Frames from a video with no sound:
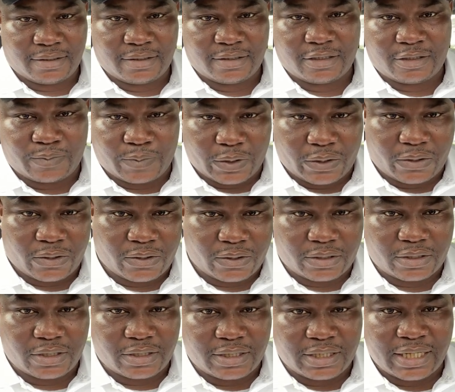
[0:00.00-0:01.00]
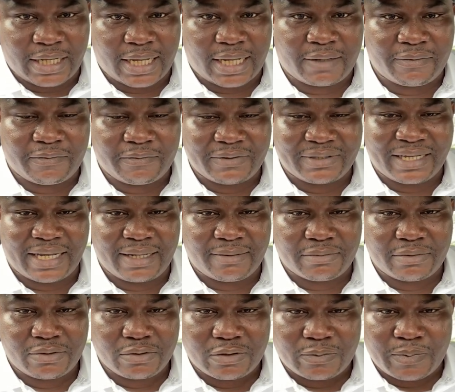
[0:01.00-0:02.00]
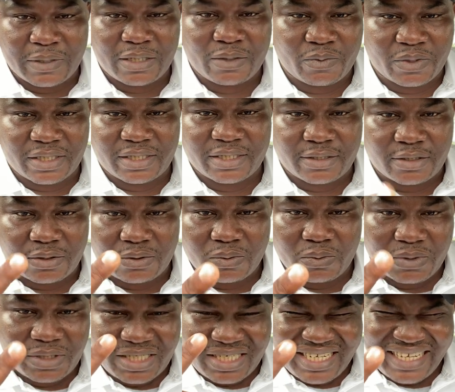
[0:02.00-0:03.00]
is because he didn't have time to spend with his 2